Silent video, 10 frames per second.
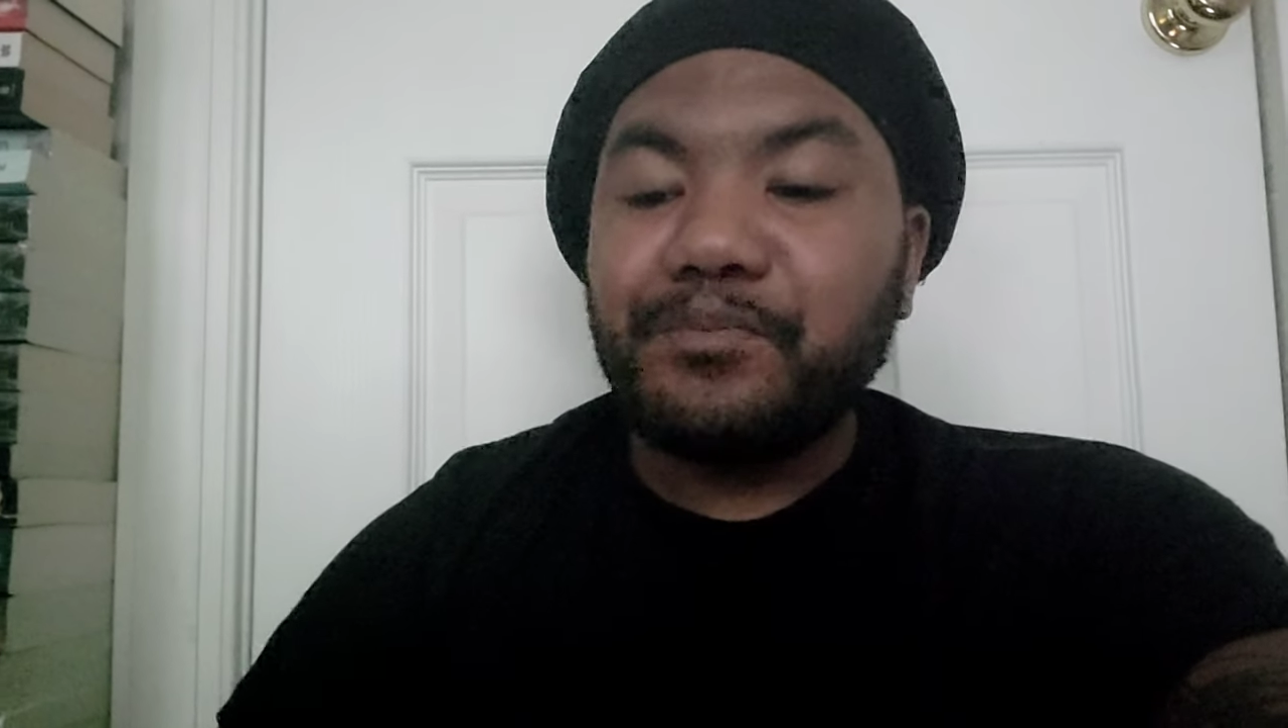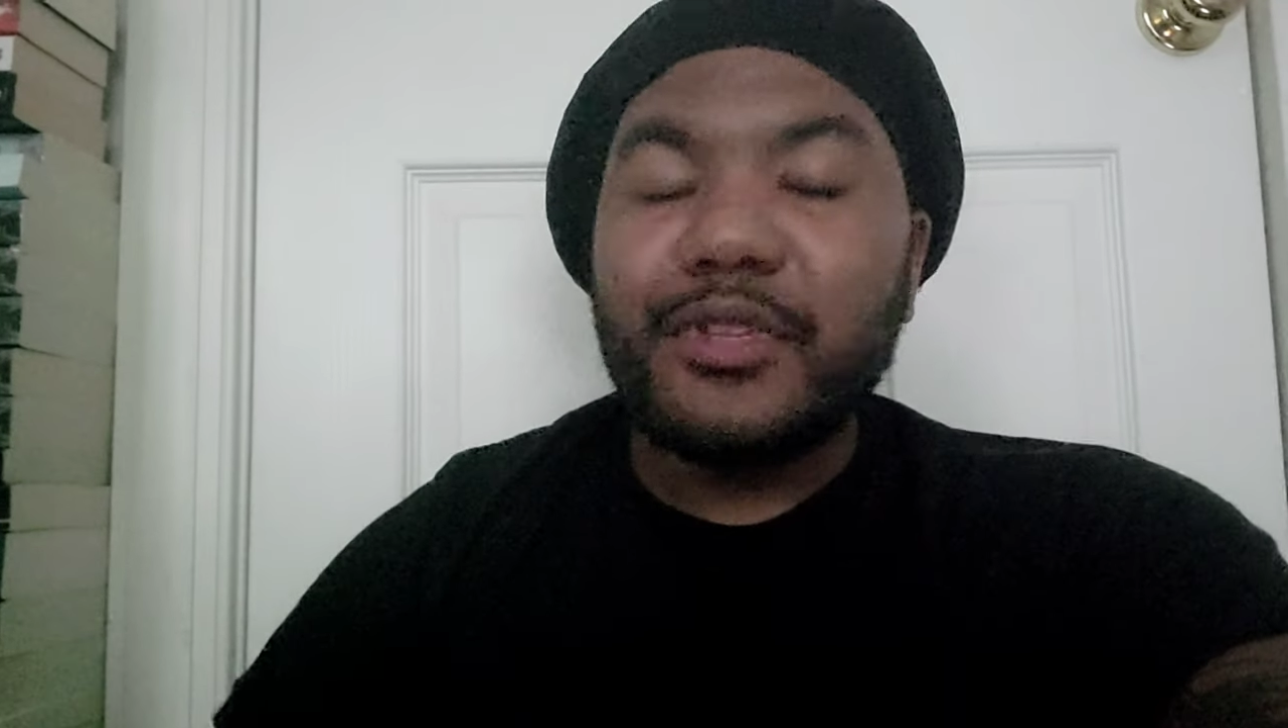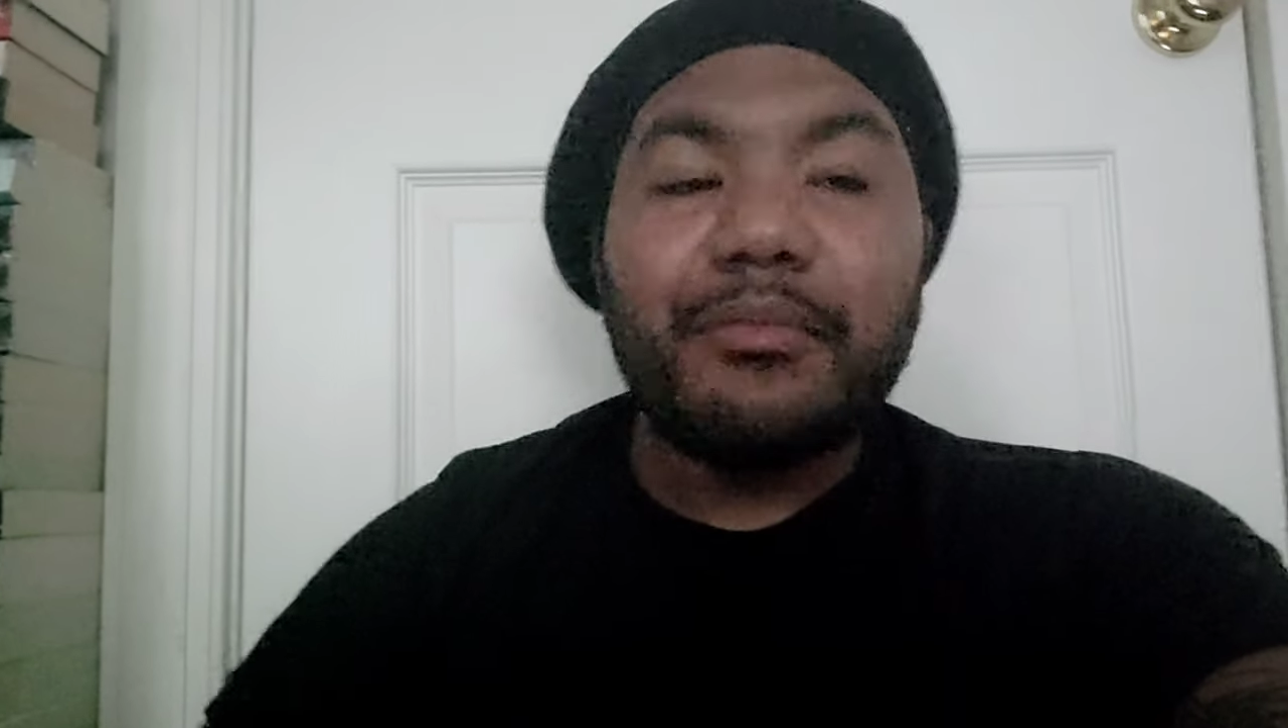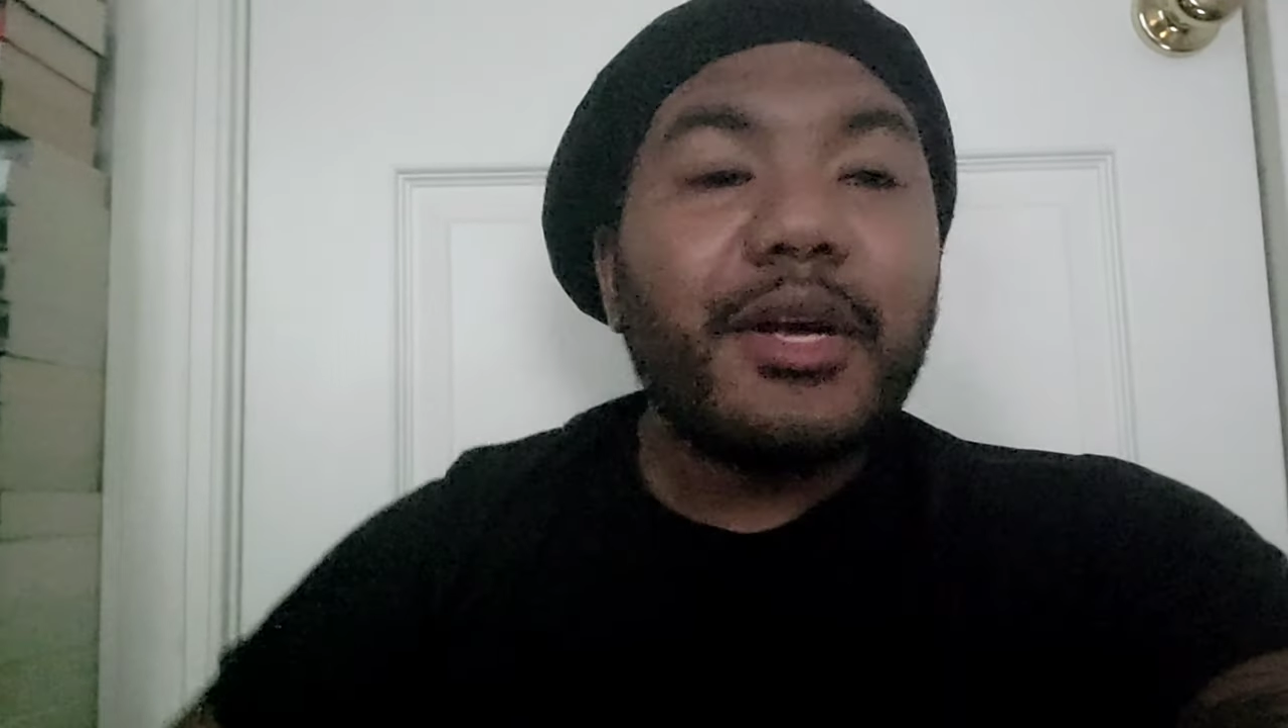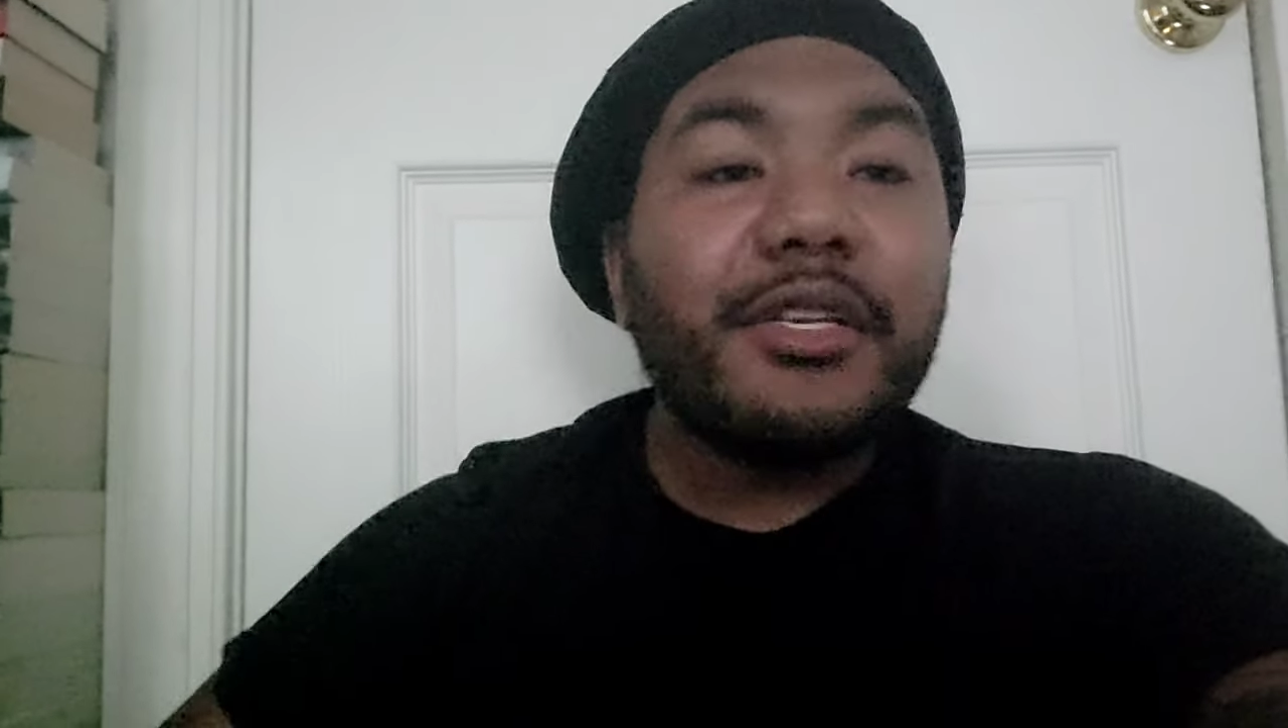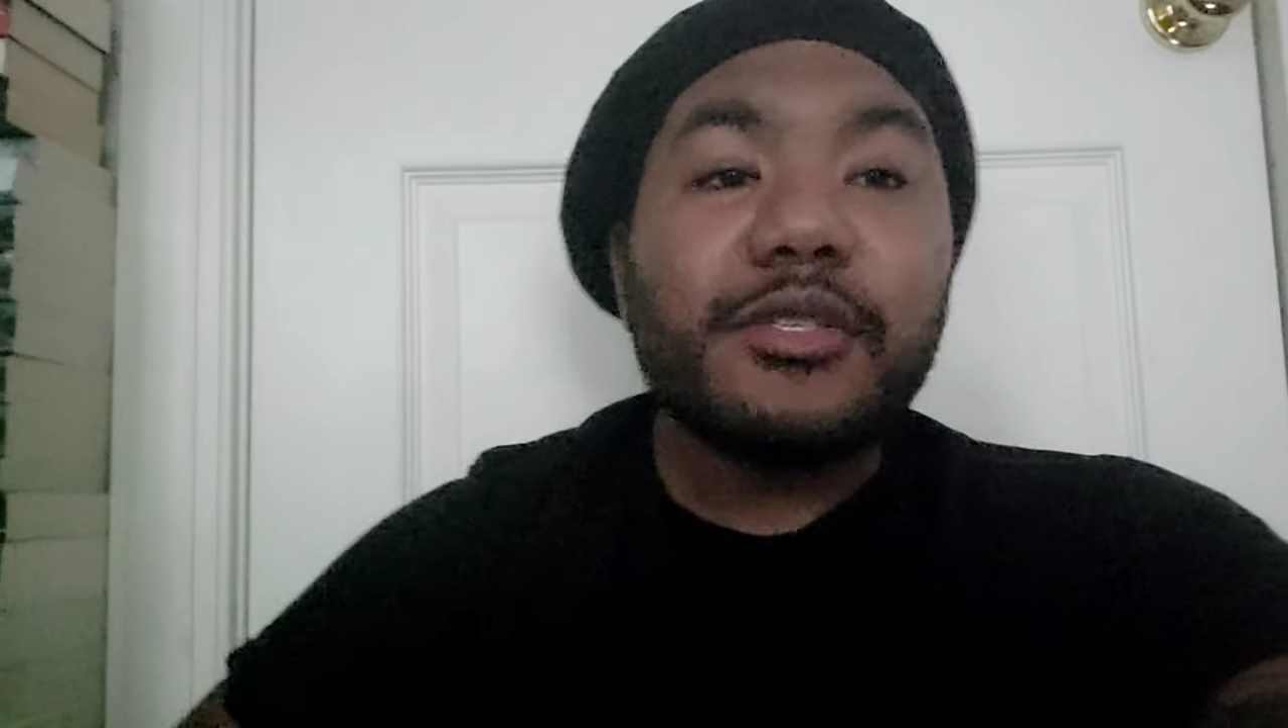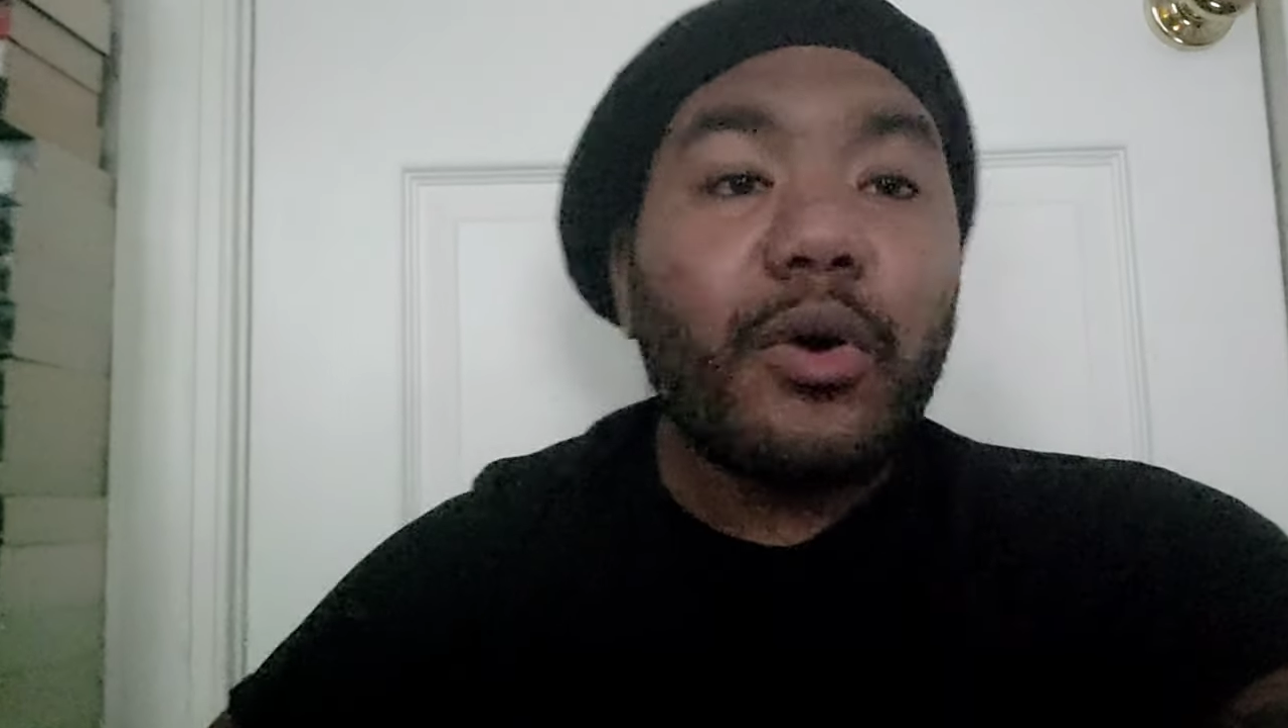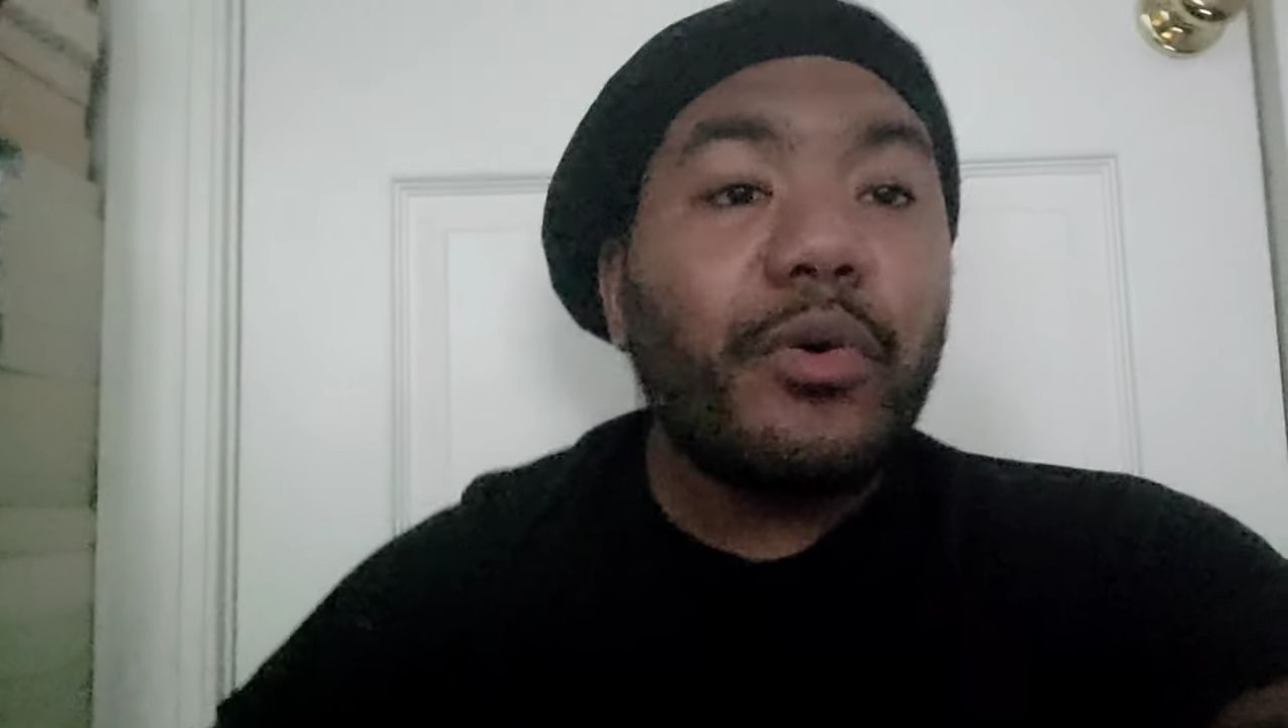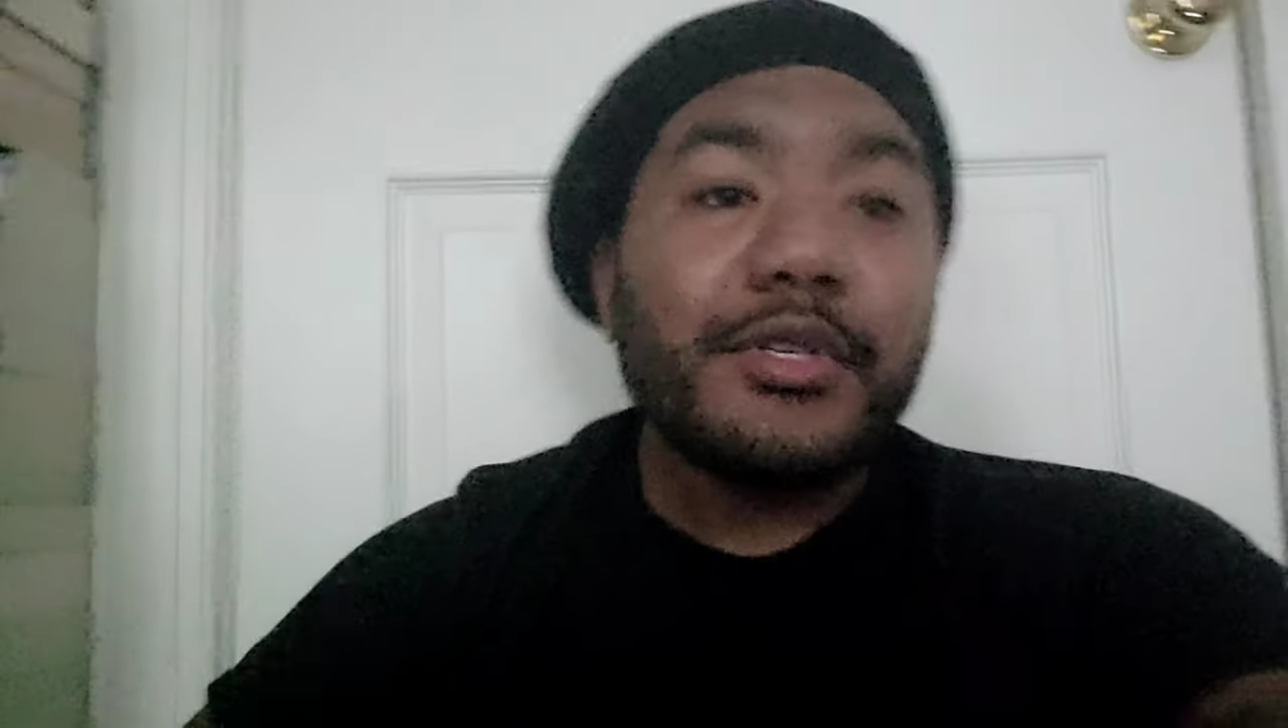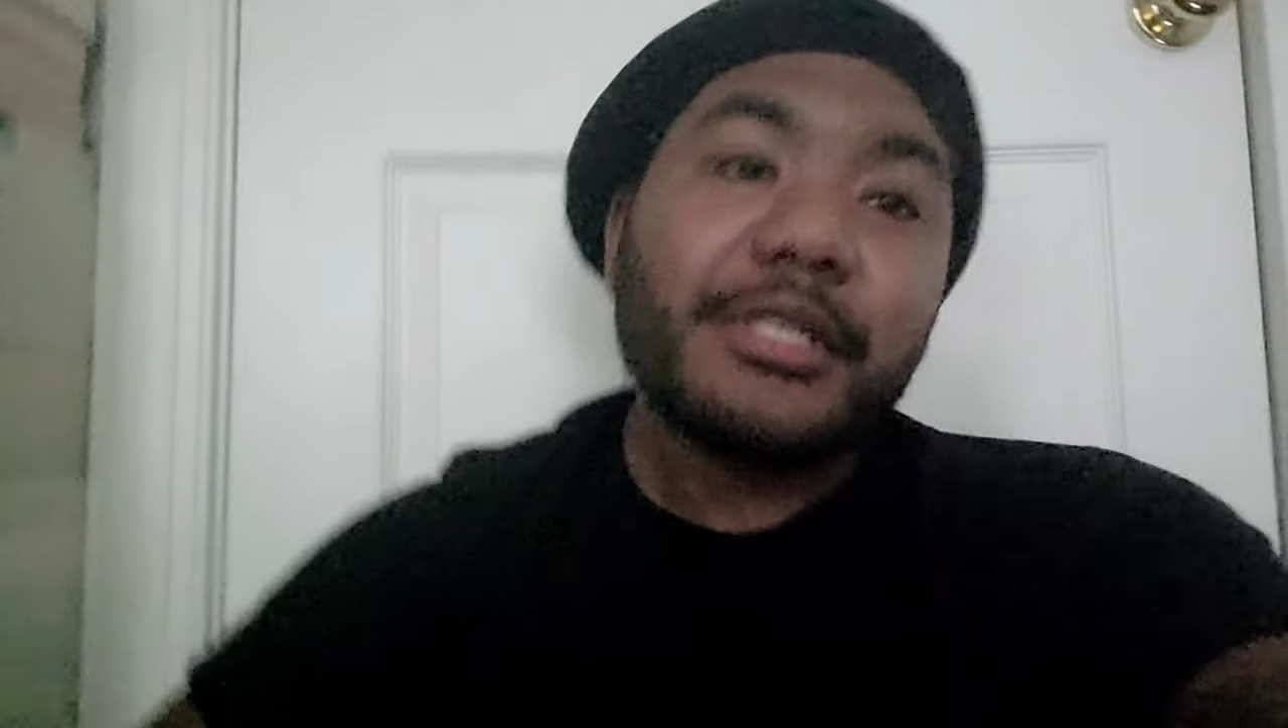the money's always